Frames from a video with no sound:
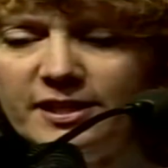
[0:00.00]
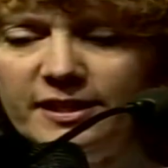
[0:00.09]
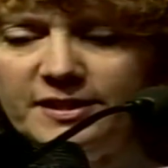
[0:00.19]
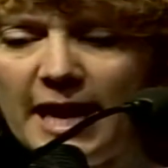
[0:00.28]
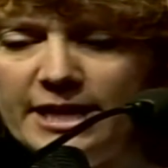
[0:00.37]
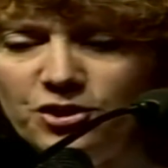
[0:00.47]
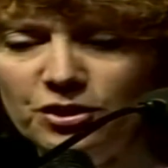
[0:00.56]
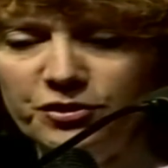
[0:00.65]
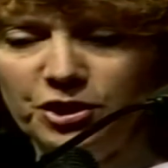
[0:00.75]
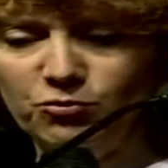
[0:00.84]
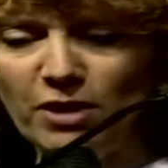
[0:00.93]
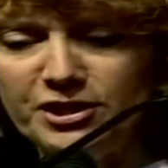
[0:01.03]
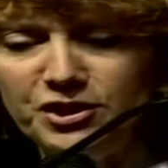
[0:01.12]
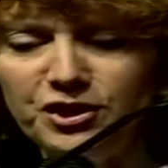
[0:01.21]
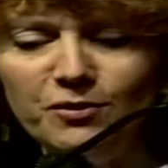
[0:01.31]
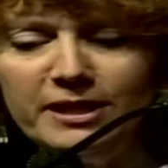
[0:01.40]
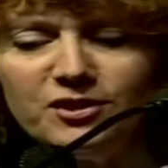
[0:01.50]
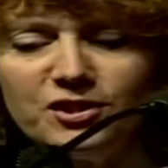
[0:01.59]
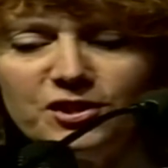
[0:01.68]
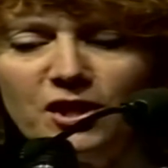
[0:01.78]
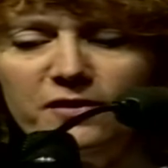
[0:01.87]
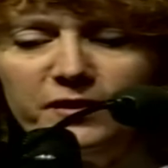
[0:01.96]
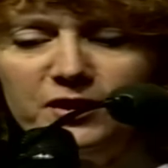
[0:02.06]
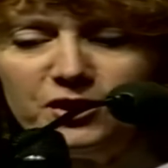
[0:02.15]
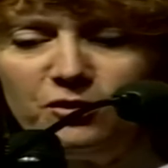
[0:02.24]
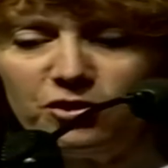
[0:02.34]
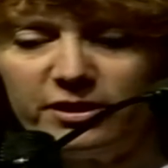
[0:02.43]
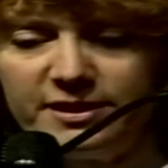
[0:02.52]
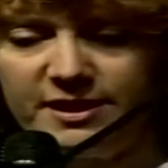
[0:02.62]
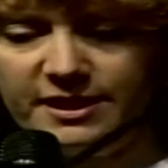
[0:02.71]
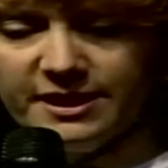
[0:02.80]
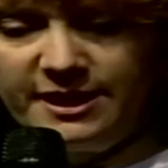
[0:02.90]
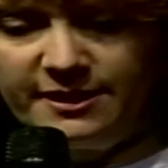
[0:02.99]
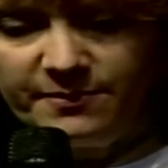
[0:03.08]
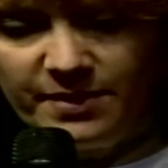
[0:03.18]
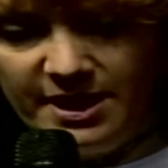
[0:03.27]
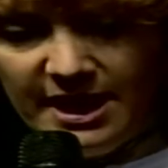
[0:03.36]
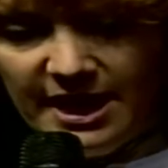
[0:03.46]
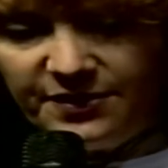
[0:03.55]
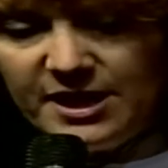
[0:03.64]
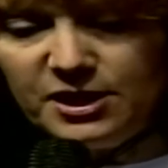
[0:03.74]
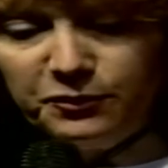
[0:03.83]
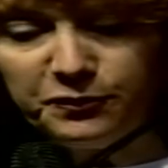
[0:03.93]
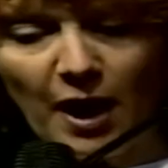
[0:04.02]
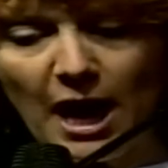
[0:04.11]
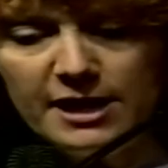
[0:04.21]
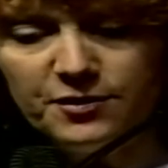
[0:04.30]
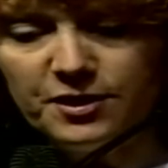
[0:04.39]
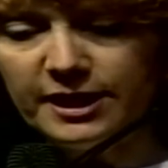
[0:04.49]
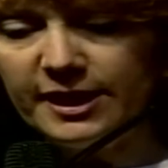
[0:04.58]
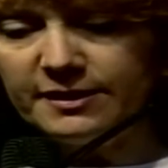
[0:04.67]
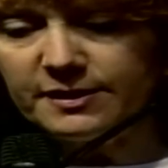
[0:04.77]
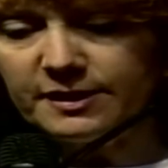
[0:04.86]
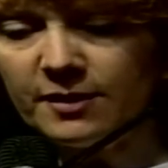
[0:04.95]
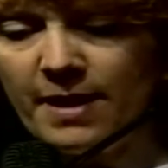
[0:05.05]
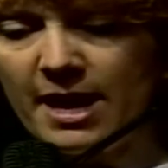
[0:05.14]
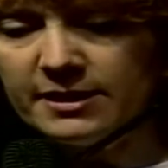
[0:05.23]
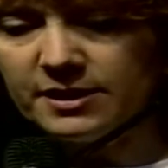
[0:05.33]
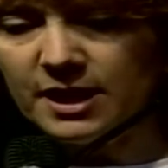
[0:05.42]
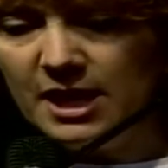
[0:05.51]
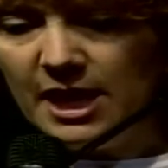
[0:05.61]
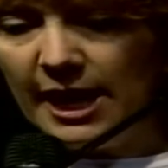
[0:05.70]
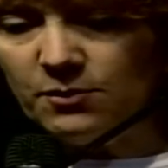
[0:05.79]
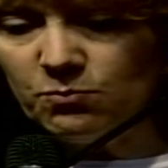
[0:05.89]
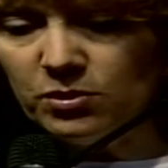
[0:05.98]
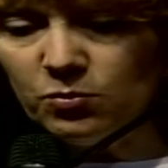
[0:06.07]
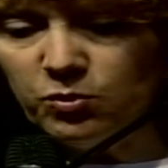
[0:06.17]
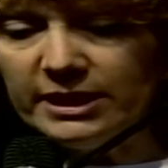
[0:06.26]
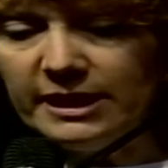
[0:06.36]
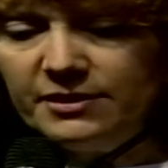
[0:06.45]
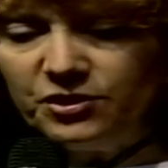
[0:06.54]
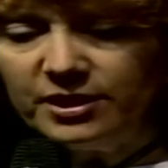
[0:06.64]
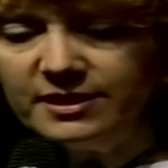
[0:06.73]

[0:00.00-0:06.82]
his angel to rescue his servants who trusted in him. They defied the king's command and were willing to